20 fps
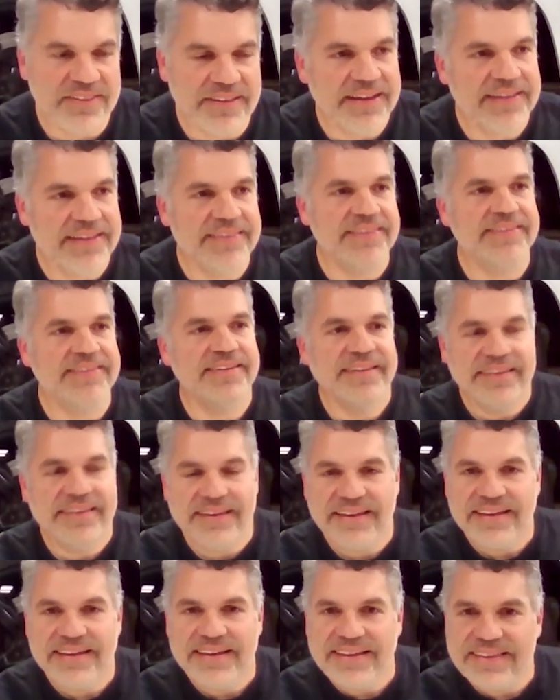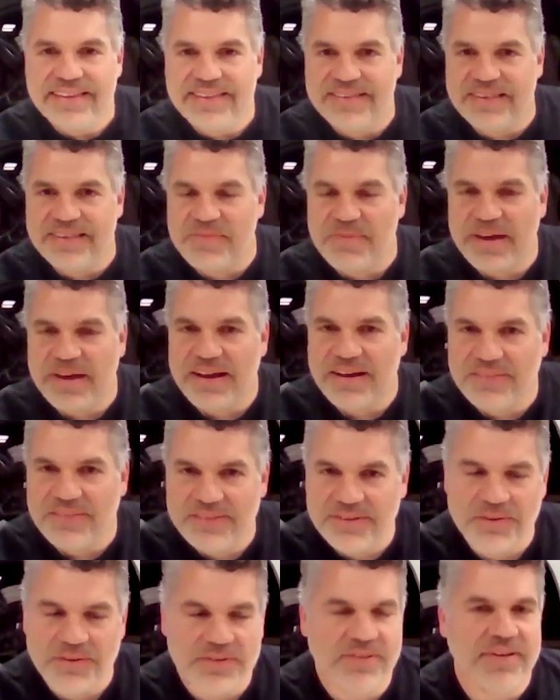And somehow
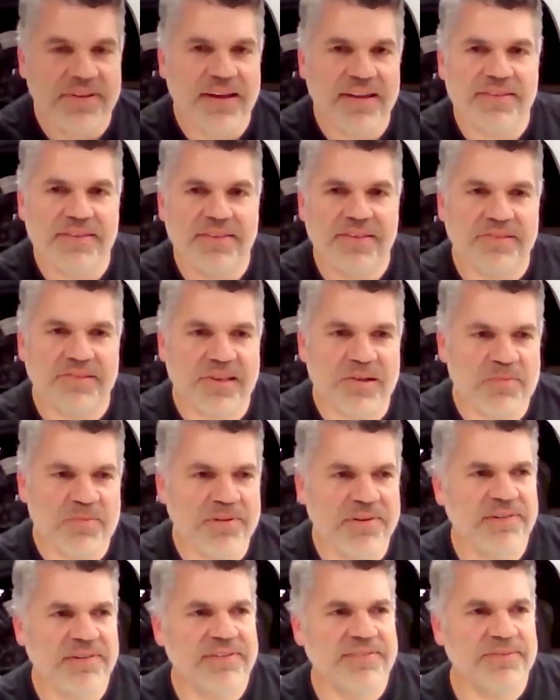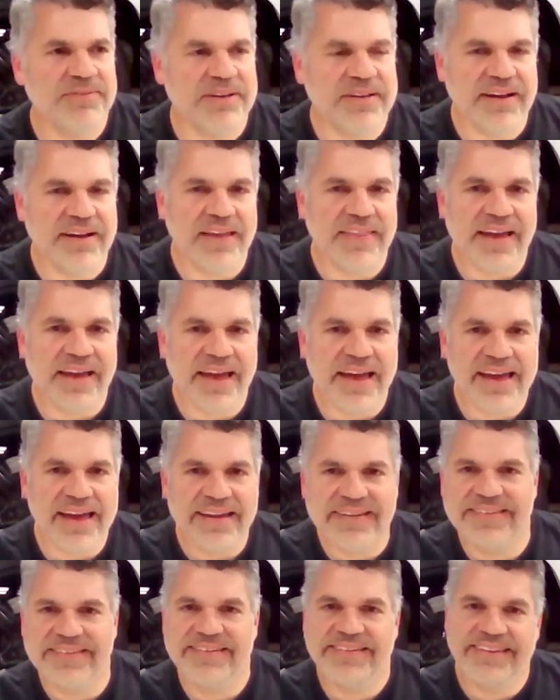towards the end of the summer, we got
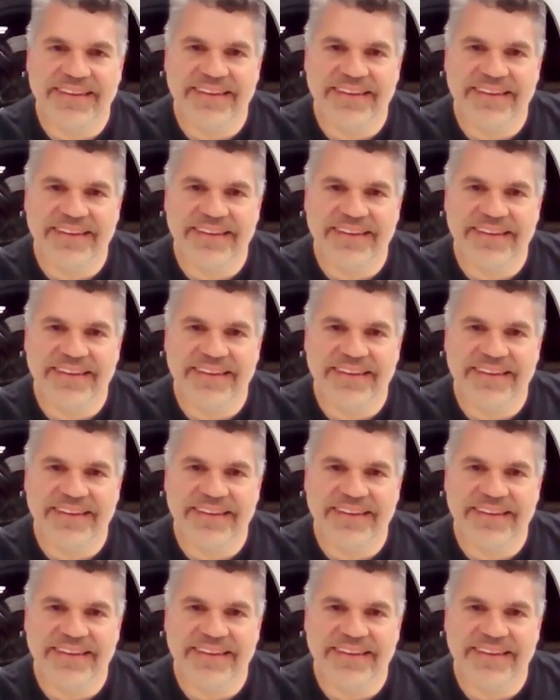hacked.